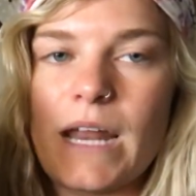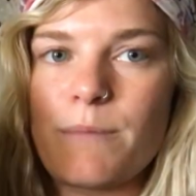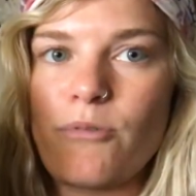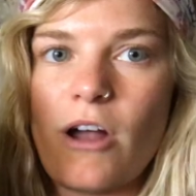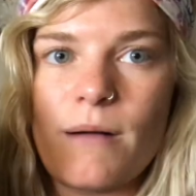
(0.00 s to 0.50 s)

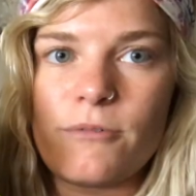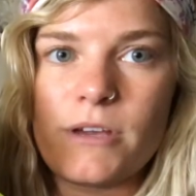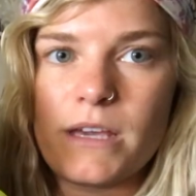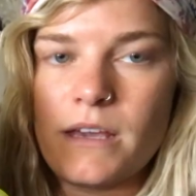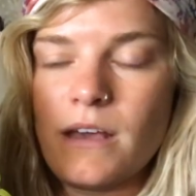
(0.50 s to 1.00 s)
I'd
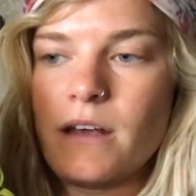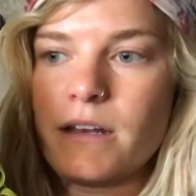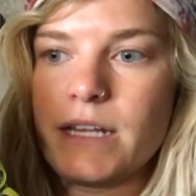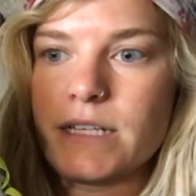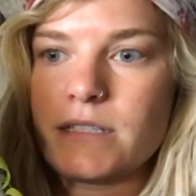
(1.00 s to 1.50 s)
probably
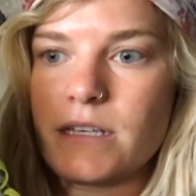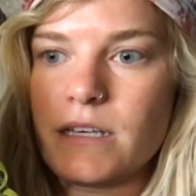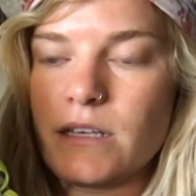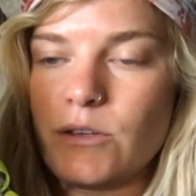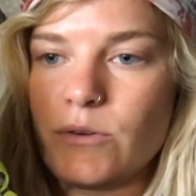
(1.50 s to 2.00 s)
need to
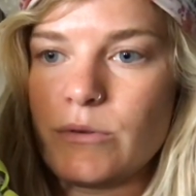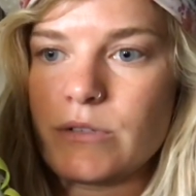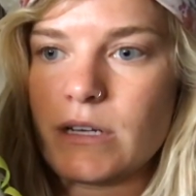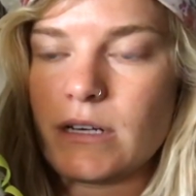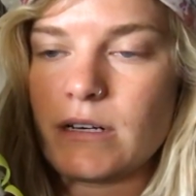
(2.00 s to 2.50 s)

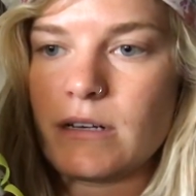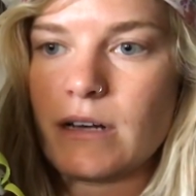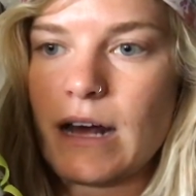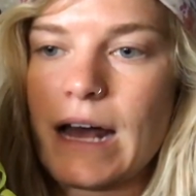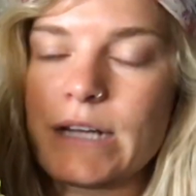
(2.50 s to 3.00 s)
use
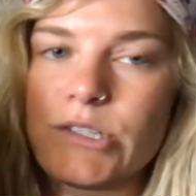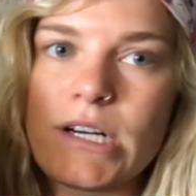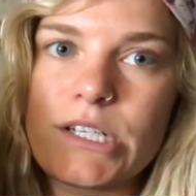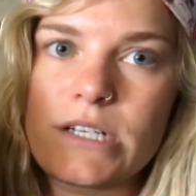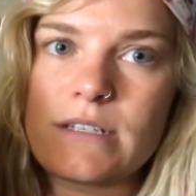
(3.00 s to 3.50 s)
a
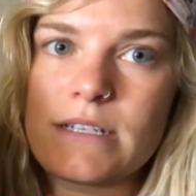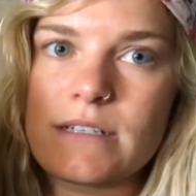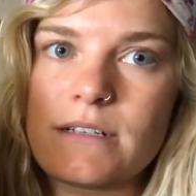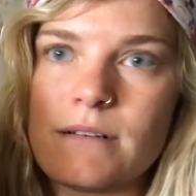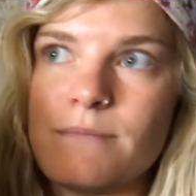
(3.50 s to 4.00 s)
hydration
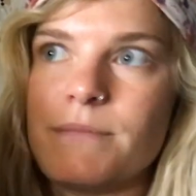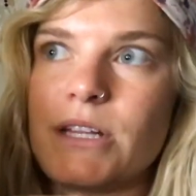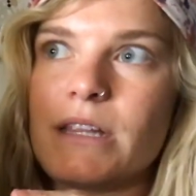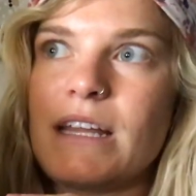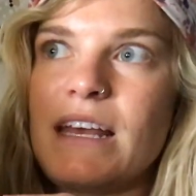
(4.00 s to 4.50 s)
system,
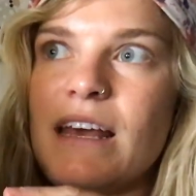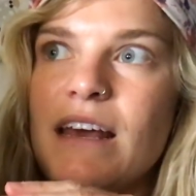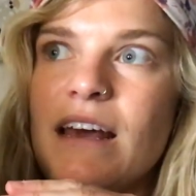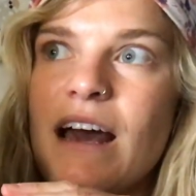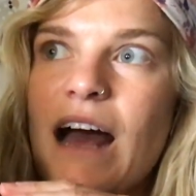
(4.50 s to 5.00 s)
but
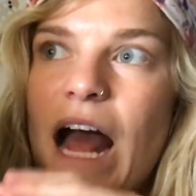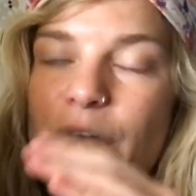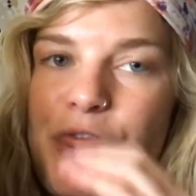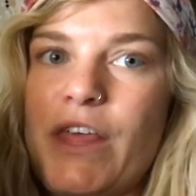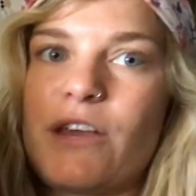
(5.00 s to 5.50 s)

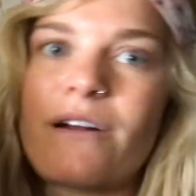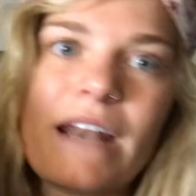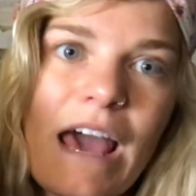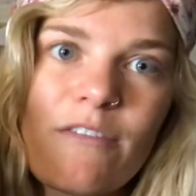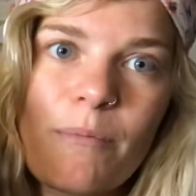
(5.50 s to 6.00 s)
I think you're
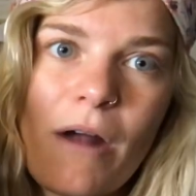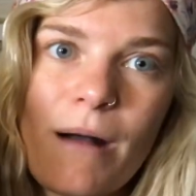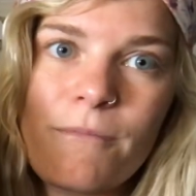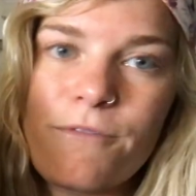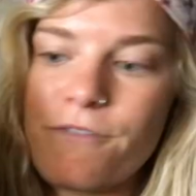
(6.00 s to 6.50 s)
gonna have a
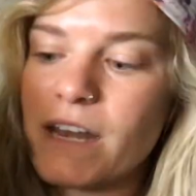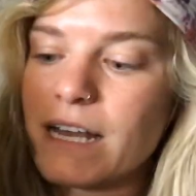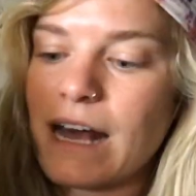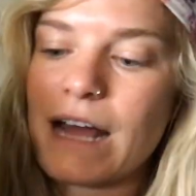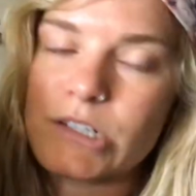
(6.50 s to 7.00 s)
problem
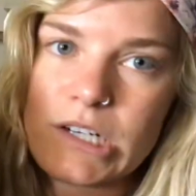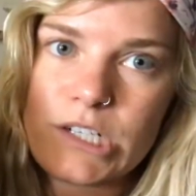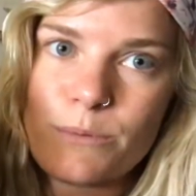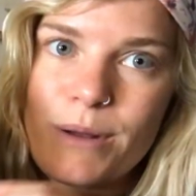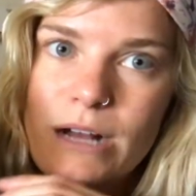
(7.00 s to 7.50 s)
fitting a
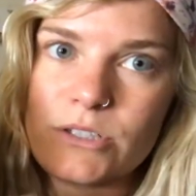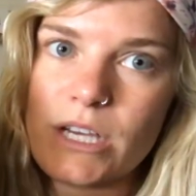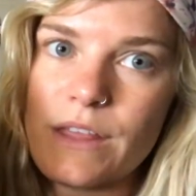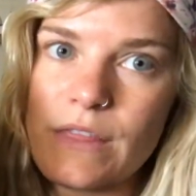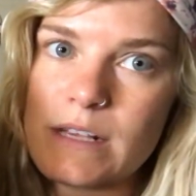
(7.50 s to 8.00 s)
hydration pouch
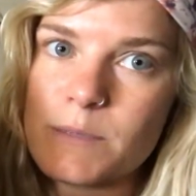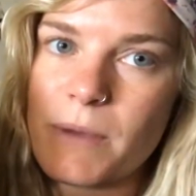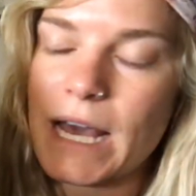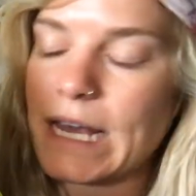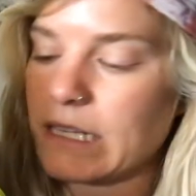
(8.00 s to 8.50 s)
in this
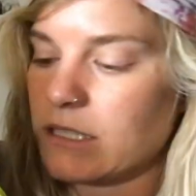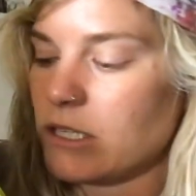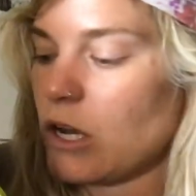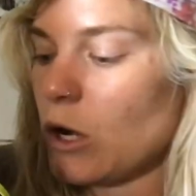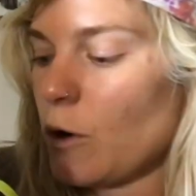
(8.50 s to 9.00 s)
bag,
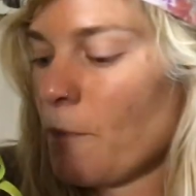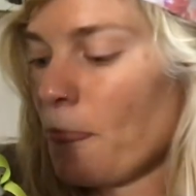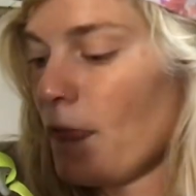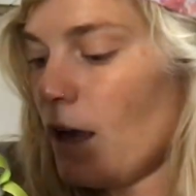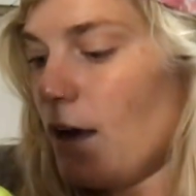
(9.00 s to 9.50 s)
so
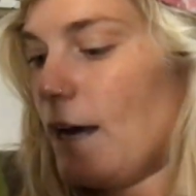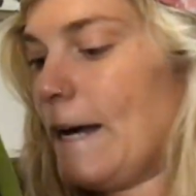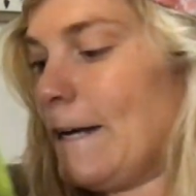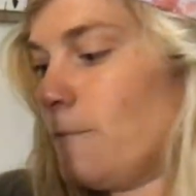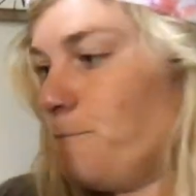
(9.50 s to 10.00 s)

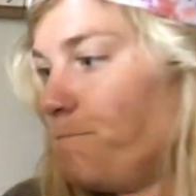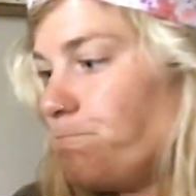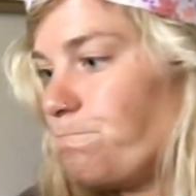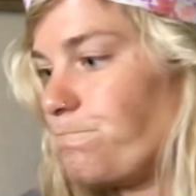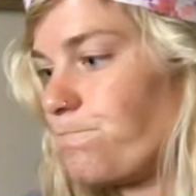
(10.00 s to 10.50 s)

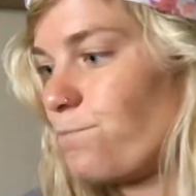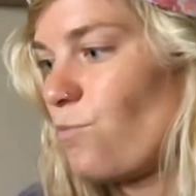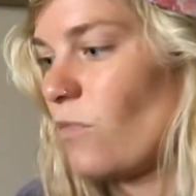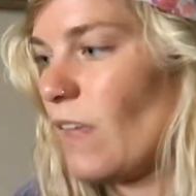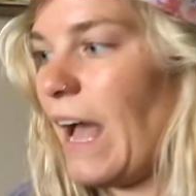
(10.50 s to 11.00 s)

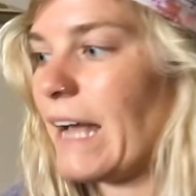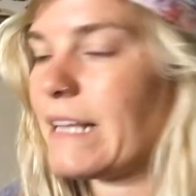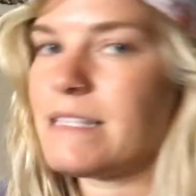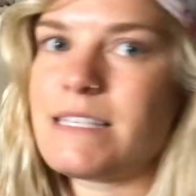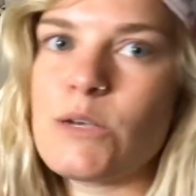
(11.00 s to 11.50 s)
I
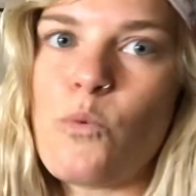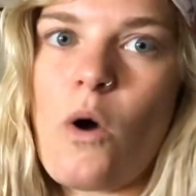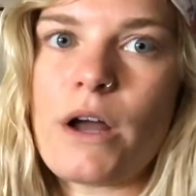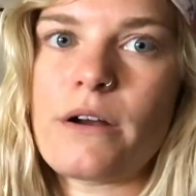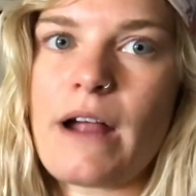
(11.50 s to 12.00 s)
can see
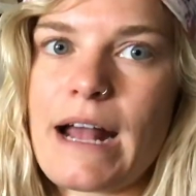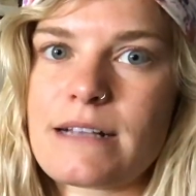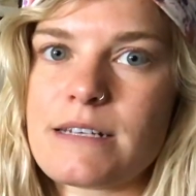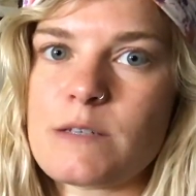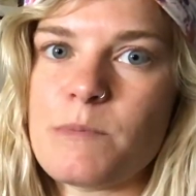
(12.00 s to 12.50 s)
water
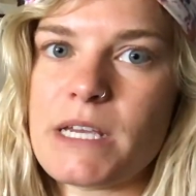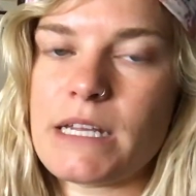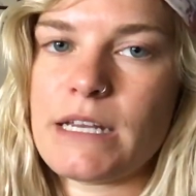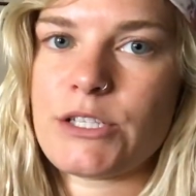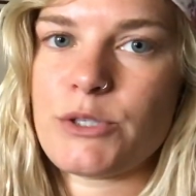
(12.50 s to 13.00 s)
access being
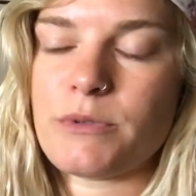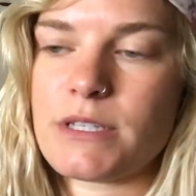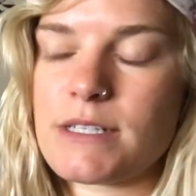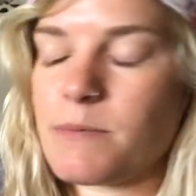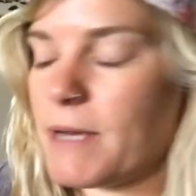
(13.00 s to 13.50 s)
an issue with
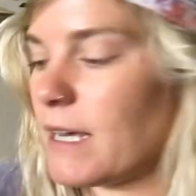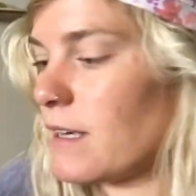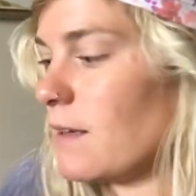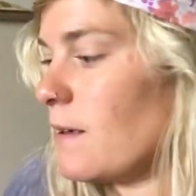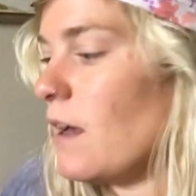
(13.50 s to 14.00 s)
this
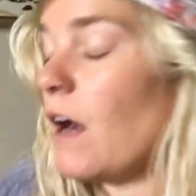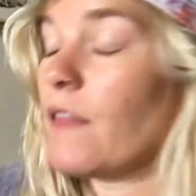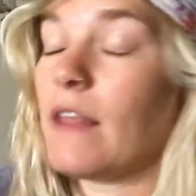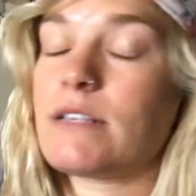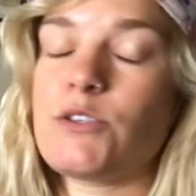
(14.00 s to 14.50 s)
bag,
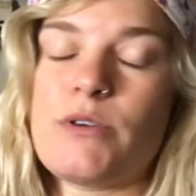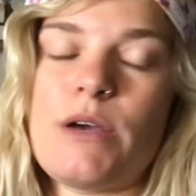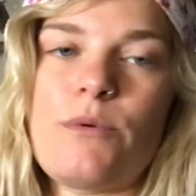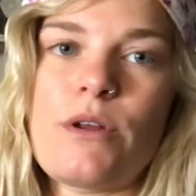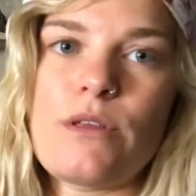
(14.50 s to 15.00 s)
unless you
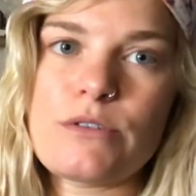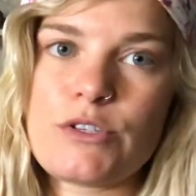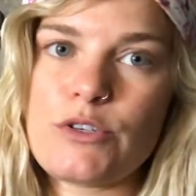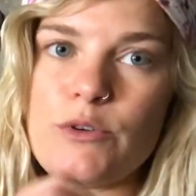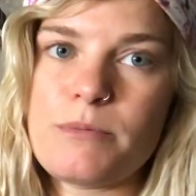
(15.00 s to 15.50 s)
get one of those
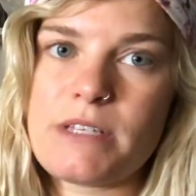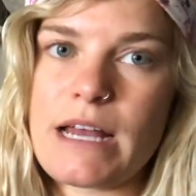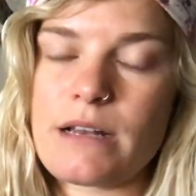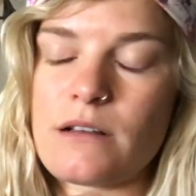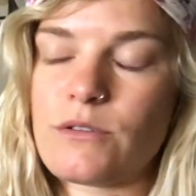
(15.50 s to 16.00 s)
tubes
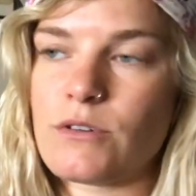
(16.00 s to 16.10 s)
that